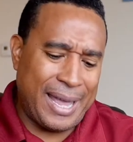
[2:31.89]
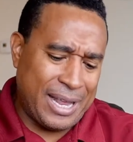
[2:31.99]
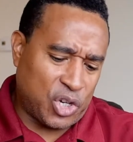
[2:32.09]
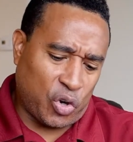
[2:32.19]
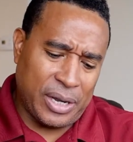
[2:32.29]

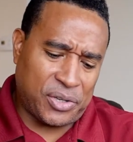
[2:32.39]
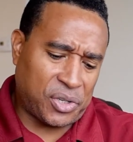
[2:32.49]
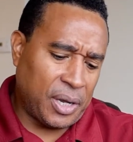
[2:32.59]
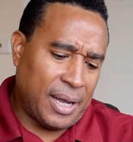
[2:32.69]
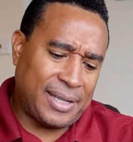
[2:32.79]

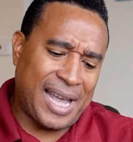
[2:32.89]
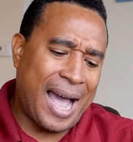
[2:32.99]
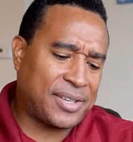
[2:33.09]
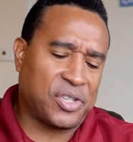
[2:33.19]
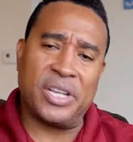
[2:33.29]
interest,
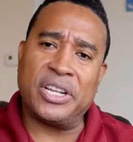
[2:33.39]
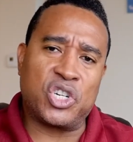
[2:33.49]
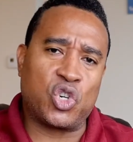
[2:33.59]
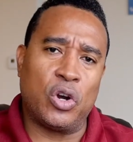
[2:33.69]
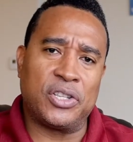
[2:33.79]
taxes, and
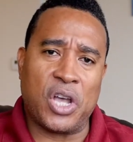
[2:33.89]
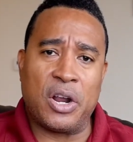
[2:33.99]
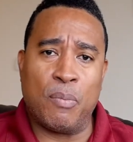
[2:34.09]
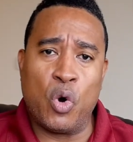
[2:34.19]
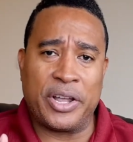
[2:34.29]
insurance on
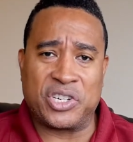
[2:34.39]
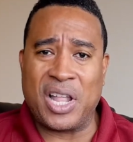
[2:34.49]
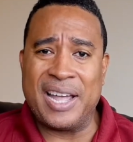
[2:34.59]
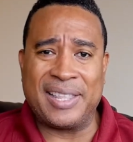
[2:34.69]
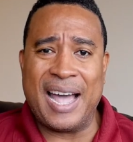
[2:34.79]
a mortgage
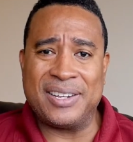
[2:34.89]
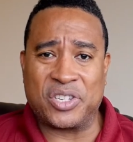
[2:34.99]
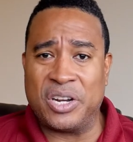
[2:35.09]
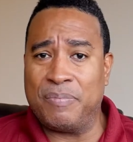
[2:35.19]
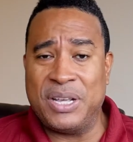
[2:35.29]
like that is
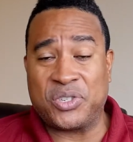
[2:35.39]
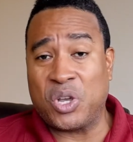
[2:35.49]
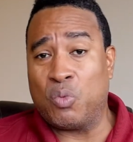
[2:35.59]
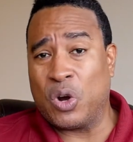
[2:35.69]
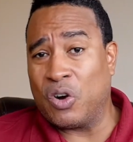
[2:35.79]
gonna be
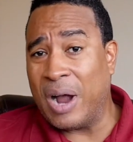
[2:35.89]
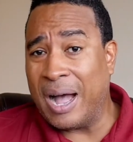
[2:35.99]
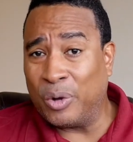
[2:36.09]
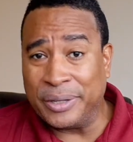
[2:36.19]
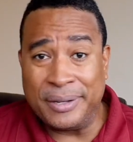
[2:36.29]
somewhere
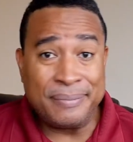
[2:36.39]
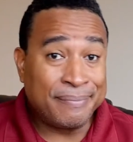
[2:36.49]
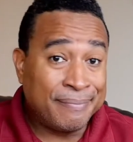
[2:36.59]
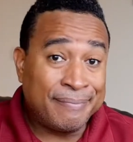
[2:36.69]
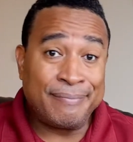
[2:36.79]
around
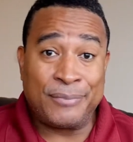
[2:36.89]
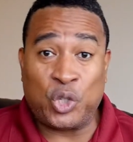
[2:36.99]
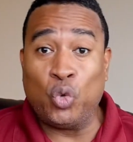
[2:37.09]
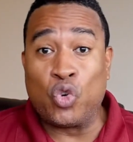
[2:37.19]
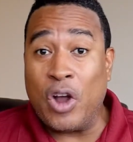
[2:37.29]

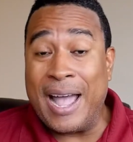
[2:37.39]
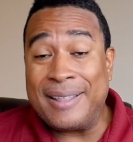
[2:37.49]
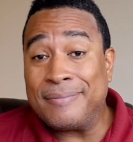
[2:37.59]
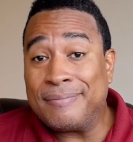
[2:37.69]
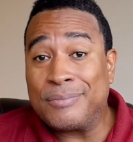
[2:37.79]

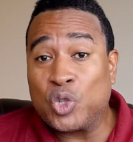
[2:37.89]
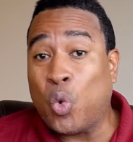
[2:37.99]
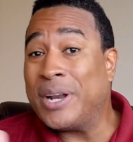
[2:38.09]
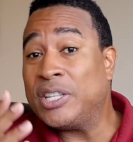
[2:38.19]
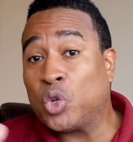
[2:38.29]
$2,000,
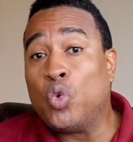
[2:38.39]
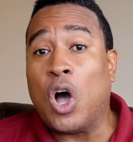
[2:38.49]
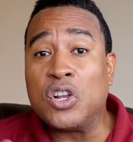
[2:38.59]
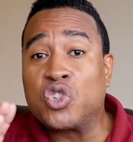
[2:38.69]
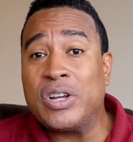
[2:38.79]

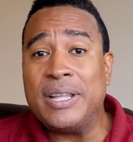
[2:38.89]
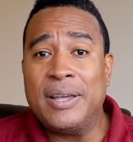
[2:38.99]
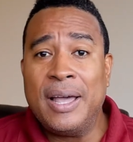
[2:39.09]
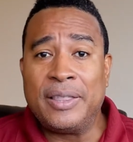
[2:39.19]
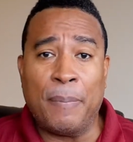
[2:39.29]
$2,200,
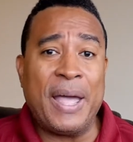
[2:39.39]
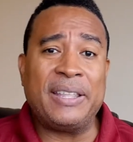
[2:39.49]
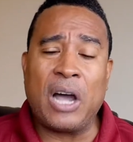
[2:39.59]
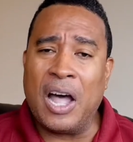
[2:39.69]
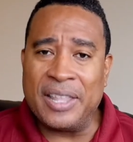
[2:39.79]

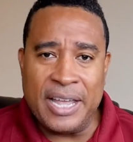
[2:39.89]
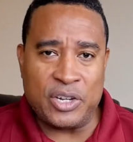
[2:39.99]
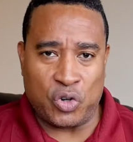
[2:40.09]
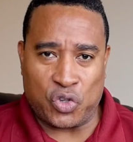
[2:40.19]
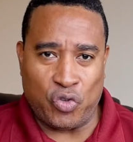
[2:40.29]
depending on the
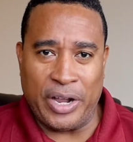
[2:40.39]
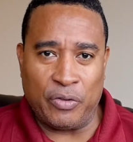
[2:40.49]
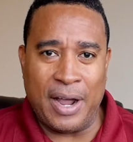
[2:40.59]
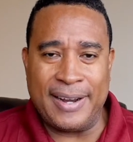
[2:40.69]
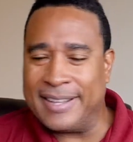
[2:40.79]
interest rate,
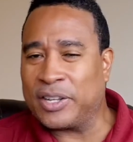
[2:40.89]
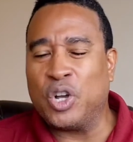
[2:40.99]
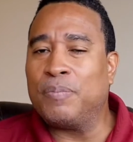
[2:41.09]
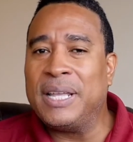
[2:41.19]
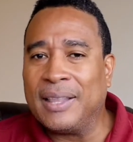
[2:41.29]
right? And it
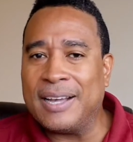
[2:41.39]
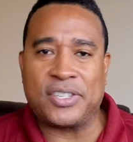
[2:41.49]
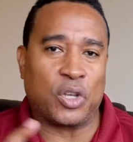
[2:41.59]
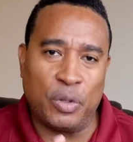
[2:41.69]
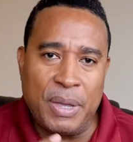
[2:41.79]
could be
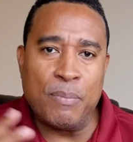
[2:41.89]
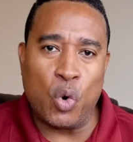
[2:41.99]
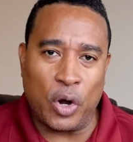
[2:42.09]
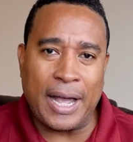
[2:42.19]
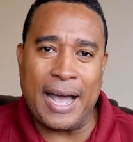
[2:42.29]
less, it could be
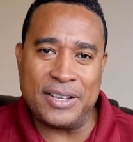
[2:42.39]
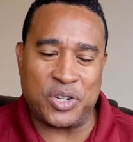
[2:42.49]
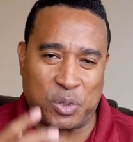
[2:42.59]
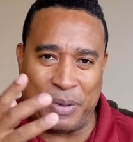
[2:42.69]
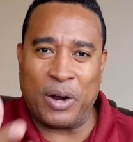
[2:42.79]
more, guys,
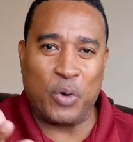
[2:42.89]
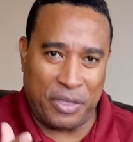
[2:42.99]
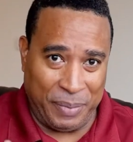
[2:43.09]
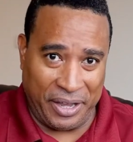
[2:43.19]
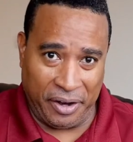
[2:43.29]
just bear
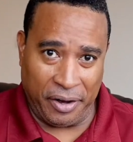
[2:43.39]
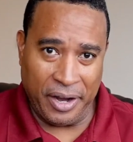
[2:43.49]
with me here.